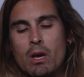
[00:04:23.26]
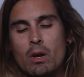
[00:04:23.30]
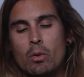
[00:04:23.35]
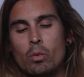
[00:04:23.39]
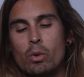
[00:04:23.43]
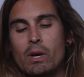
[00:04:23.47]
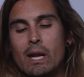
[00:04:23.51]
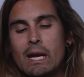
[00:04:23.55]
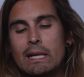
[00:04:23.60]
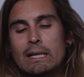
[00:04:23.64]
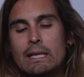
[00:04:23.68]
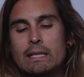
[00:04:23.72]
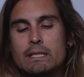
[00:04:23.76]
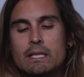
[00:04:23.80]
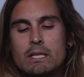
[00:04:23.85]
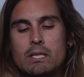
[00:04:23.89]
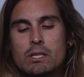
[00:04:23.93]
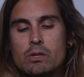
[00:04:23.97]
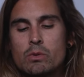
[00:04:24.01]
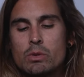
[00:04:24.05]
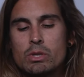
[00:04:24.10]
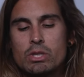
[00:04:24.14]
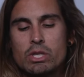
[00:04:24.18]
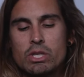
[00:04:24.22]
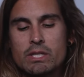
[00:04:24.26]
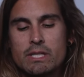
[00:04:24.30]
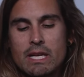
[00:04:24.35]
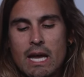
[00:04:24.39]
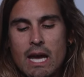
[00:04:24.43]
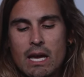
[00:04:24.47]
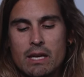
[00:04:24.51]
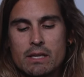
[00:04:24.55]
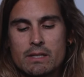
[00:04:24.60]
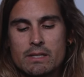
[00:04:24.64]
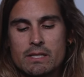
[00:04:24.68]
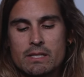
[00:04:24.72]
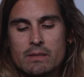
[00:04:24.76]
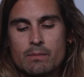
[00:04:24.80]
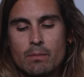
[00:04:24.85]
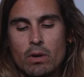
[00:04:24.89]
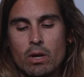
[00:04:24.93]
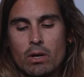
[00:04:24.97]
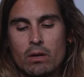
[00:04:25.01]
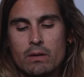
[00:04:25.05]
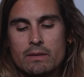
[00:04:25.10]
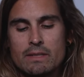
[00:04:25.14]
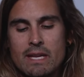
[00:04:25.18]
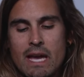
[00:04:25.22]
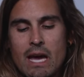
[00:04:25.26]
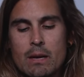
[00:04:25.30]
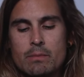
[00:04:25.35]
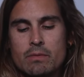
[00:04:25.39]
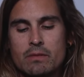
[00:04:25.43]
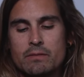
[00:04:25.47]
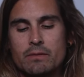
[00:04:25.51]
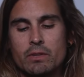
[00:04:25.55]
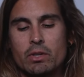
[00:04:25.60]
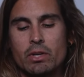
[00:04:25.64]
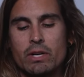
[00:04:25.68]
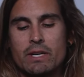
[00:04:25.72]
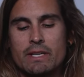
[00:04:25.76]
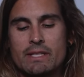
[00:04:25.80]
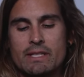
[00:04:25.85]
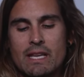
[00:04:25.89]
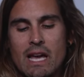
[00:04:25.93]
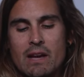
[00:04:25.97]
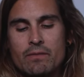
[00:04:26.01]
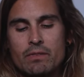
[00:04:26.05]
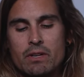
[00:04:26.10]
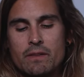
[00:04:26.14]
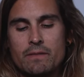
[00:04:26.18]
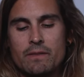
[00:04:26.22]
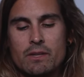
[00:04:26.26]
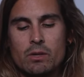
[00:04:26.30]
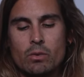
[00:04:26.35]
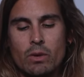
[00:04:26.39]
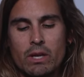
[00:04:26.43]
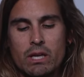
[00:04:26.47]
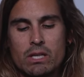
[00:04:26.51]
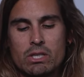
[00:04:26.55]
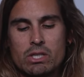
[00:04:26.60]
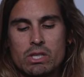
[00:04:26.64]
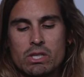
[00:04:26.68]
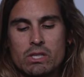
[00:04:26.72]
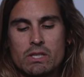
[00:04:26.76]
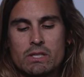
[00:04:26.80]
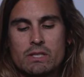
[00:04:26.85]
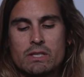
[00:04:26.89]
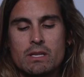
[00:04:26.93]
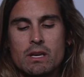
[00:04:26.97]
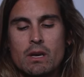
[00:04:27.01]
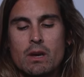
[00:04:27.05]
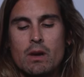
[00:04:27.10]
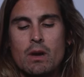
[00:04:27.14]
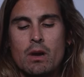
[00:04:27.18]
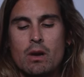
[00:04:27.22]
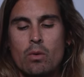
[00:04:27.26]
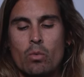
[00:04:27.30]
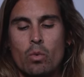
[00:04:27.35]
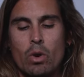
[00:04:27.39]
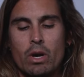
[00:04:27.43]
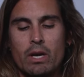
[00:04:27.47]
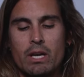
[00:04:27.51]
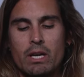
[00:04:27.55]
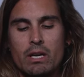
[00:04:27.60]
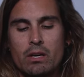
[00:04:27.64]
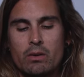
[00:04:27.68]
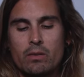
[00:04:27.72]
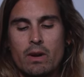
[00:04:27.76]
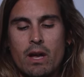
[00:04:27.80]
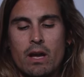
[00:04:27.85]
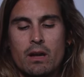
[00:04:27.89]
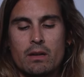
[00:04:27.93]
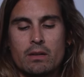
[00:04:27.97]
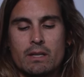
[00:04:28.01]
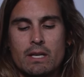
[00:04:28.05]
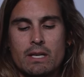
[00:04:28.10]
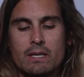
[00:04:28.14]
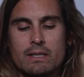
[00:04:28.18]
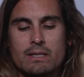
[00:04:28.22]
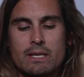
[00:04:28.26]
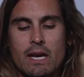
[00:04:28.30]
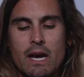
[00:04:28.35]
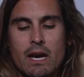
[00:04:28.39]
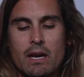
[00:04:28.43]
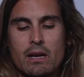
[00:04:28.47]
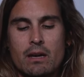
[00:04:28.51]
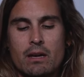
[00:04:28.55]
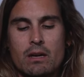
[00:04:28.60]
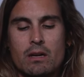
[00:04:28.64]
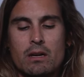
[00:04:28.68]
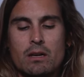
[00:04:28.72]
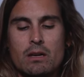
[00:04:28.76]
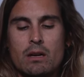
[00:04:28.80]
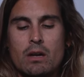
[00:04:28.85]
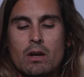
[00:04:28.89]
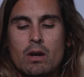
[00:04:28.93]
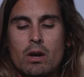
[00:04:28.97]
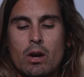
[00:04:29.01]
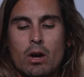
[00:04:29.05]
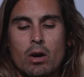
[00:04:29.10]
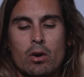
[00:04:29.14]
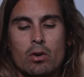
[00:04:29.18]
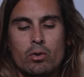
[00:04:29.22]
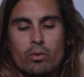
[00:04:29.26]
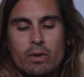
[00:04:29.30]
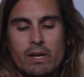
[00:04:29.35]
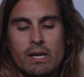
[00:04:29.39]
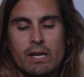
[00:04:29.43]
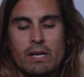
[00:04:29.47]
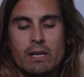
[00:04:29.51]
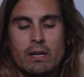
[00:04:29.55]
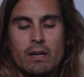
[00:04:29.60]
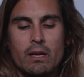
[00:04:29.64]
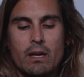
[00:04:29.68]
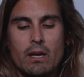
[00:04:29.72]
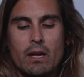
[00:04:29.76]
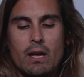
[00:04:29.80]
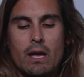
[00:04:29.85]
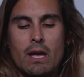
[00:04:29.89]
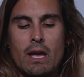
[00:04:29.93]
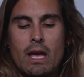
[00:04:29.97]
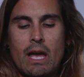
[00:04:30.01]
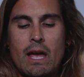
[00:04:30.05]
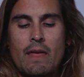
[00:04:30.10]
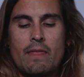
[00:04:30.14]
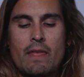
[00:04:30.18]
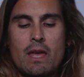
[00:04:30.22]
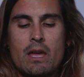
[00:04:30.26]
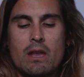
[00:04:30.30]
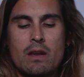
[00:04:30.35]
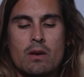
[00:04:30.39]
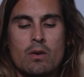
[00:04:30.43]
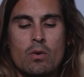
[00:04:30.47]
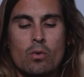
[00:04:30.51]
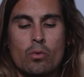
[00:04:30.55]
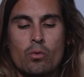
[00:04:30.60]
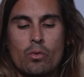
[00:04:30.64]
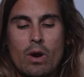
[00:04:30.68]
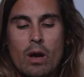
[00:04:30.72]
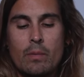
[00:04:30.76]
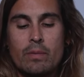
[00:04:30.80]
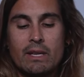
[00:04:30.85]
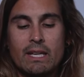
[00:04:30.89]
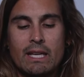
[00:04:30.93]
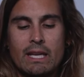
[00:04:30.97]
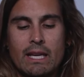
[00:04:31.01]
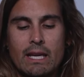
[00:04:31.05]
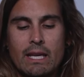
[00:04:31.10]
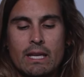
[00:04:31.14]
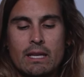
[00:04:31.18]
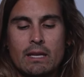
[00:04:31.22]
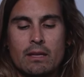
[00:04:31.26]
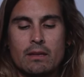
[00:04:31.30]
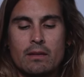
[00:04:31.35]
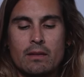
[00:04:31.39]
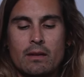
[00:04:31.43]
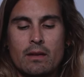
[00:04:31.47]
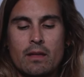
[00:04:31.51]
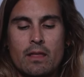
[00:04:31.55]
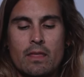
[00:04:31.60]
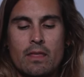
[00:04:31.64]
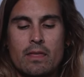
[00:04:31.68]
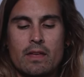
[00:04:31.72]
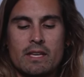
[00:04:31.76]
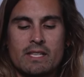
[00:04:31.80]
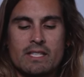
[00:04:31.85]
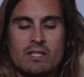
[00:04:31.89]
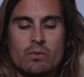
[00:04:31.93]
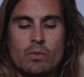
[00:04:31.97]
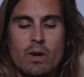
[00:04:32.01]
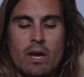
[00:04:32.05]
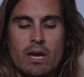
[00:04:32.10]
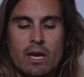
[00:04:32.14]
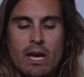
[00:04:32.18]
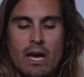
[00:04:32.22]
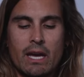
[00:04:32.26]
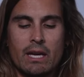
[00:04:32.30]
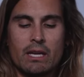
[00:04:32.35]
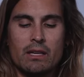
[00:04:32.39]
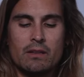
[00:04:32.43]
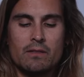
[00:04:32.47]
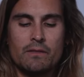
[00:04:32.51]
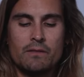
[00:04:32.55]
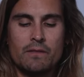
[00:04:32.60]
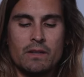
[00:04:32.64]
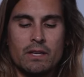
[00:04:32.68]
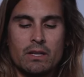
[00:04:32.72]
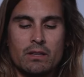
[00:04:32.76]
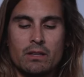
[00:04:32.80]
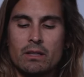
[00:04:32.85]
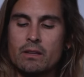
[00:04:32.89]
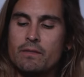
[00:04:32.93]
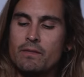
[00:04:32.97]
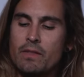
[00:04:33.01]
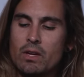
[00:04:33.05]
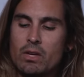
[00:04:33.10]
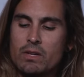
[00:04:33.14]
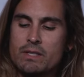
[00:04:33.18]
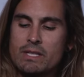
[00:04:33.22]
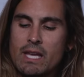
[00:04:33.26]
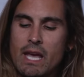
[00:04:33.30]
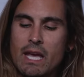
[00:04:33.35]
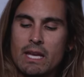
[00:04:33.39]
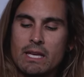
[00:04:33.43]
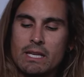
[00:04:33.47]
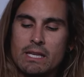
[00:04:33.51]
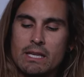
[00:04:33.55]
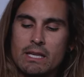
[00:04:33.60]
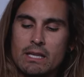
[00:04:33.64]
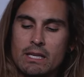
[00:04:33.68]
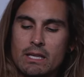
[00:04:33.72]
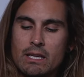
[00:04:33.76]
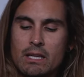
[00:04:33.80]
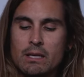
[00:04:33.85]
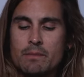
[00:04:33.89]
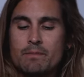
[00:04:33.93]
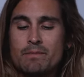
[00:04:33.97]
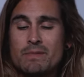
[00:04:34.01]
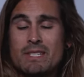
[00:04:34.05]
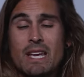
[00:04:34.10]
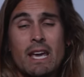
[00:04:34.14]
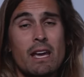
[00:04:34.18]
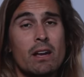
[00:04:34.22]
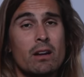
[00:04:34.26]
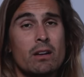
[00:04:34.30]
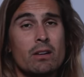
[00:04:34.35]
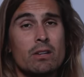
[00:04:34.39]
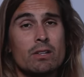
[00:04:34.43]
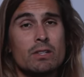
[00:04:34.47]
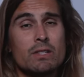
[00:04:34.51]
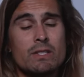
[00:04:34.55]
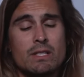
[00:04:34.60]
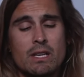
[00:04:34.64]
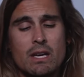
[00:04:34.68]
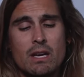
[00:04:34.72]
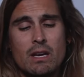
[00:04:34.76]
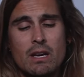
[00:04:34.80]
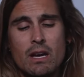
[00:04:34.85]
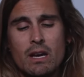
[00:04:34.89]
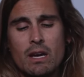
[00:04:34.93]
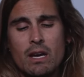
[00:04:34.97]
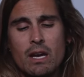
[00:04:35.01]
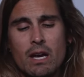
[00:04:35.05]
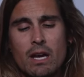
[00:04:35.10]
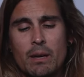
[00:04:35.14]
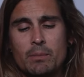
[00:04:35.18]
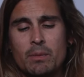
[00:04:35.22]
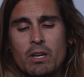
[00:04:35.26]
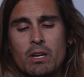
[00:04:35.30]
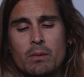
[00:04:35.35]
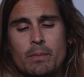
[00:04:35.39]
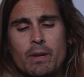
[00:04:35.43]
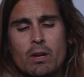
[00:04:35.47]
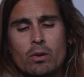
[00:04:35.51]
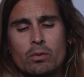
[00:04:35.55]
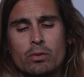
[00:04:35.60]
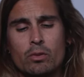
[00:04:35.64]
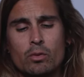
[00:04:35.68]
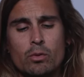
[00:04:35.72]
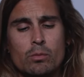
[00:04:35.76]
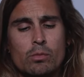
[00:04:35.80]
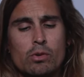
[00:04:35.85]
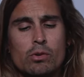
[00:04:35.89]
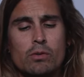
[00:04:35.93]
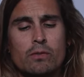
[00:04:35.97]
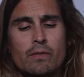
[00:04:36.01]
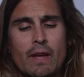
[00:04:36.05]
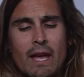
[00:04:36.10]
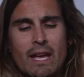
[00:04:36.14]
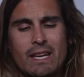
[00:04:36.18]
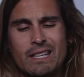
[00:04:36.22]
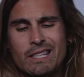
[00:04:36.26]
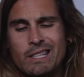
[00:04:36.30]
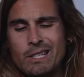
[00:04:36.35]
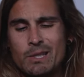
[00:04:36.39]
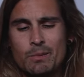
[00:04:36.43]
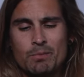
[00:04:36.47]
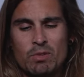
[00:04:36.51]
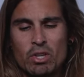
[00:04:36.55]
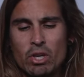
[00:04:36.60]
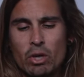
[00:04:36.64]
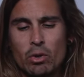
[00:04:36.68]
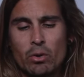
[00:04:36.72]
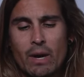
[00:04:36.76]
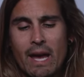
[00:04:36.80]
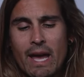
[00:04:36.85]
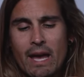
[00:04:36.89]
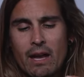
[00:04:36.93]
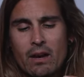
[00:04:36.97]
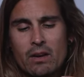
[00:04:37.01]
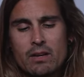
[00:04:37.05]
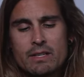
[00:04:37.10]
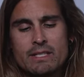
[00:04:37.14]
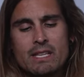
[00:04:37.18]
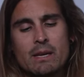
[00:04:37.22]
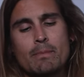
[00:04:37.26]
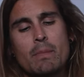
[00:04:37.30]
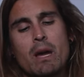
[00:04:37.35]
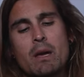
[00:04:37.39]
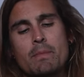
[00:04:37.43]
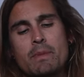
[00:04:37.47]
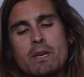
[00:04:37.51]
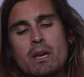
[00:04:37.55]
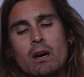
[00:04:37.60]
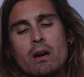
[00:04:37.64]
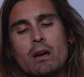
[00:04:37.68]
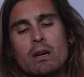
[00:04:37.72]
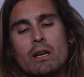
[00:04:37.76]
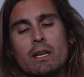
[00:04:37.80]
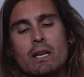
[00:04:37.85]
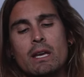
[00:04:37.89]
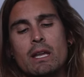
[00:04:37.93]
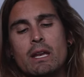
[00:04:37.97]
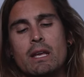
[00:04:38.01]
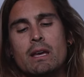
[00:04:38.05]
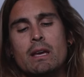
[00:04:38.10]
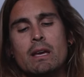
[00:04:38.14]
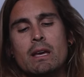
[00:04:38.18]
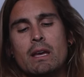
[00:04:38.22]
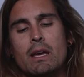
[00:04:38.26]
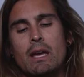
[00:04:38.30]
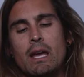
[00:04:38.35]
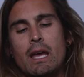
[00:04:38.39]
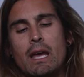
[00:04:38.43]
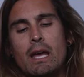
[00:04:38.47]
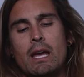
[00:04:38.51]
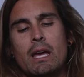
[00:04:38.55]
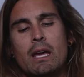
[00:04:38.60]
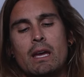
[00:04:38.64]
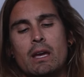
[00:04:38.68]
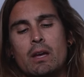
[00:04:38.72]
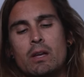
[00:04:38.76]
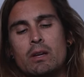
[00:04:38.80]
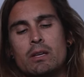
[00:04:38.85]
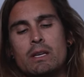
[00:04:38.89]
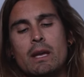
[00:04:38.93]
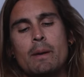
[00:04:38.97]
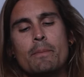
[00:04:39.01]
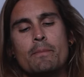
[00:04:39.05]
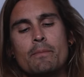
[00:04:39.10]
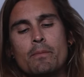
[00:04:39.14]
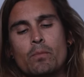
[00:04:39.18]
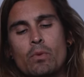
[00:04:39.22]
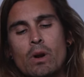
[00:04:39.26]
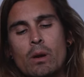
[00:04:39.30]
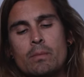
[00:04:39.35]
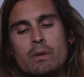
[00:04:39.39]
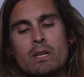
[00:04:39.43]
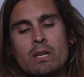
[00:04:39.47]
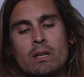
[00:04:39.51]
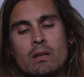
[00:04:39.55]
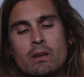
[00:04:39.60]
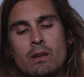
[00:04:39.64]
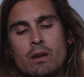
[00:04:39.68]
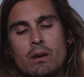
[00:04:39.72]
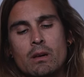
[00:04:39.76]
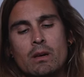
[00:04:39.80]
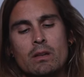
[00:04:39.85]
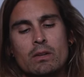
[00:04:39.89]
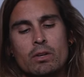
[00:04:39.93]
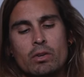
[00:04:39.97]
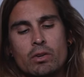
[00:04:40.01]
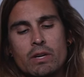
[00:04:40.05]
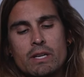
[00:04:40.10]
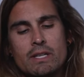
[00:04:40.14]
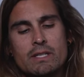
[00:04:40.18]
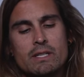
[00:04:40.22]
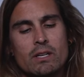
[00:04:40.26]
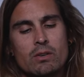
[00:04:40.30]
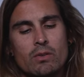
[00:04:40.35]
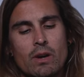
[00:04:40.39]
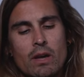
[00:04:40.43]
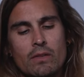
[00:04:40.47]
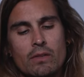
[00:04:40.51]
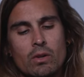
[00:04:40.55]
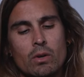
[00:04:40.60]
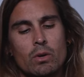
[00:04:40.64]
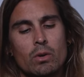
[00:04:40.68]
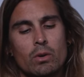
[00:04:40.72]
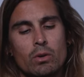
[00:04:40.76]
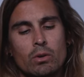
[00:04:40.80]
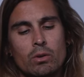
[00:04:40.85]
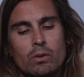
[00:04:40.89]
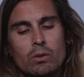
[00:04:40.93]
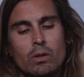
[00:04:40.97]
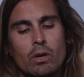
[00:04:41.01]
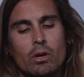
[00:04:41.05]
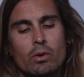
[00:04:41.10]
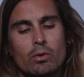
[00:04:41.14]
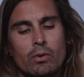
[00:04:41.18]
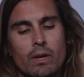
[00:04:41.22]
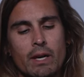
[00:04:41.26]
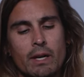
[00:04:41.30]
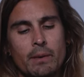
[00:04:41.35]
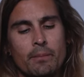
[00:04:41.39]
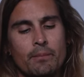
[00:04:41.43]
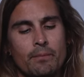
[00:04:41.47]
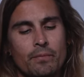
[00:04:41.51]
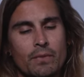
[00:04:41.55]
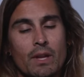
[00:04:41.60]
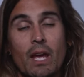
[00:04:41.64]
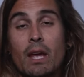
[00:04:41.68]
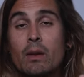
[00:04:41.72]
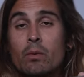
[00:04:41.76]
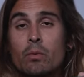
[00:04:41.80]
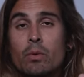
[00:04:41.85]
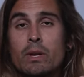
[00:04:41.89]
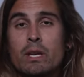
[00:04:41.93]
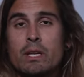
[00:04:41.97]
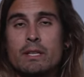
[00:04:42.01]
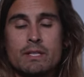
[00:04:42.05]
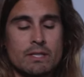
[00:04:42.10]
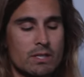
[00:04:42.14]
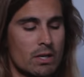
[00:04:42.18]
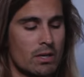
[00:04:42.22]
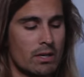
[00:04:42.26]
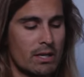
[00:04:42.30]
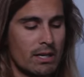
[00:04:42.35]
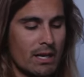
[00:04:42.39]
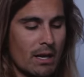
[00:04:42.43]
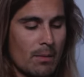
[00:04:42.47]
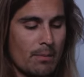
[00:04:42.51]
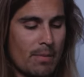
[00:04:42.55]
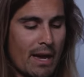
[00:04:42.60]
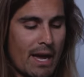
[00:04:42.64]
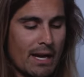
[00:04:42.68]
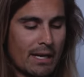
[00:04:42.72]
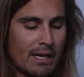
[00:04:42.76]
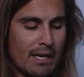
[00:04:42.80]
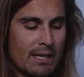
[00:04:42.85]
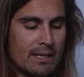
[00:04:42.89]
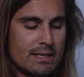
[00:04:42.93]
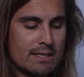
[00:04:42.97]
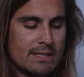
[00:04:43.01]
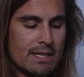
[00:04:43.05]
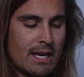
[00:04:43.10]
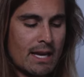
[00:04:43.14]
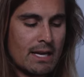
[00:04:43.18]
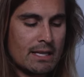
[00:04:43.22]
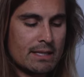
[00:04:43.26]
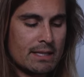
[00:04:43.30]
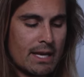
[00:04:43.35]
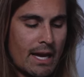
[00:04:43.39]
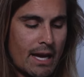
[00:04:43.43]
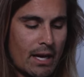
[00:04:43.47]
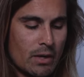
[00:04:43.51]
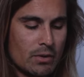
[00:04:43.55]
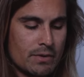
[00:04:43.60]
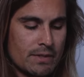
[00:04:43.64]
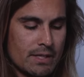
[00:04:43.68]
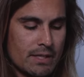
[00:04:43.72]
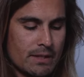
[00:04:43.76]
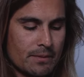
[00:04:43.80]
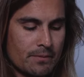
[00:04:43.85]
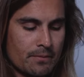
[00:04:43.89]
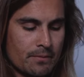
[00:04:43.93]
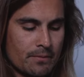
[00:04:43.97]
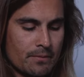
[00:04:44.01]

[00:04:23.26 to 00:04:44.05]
What I like to do is just add a small dab of grease every few inches, working around the entire O-ring and then rubbing it in. This way I can feel if there's any tears, I'm gonna be able to remove any you know hairs that might be on it, and yep, rubbing grease around the whole O-ring and reinserting it back inside the housing.